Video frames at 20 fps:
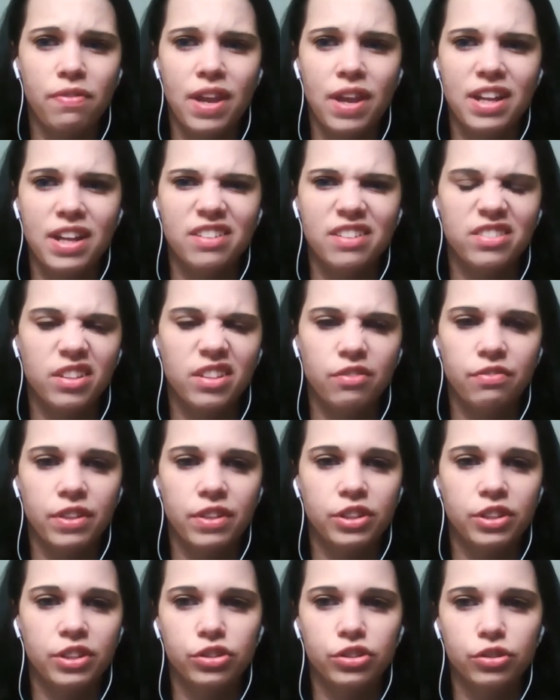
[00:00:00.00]
Fate and didn't
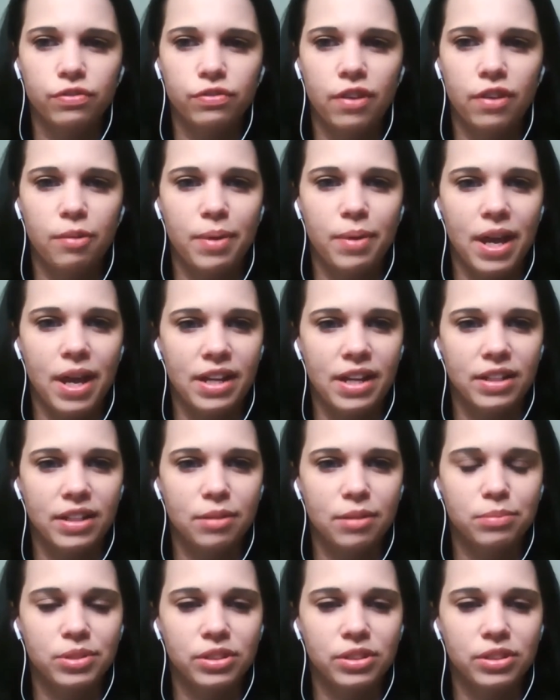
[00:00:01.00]
finish too far behind
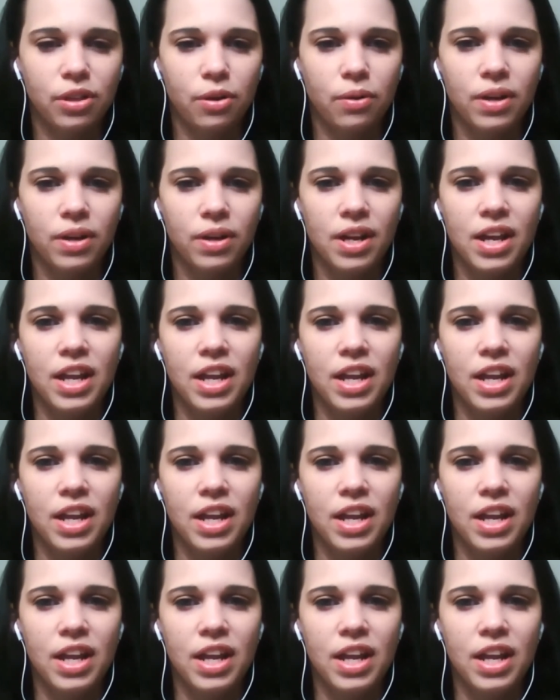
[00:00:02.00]
him. So,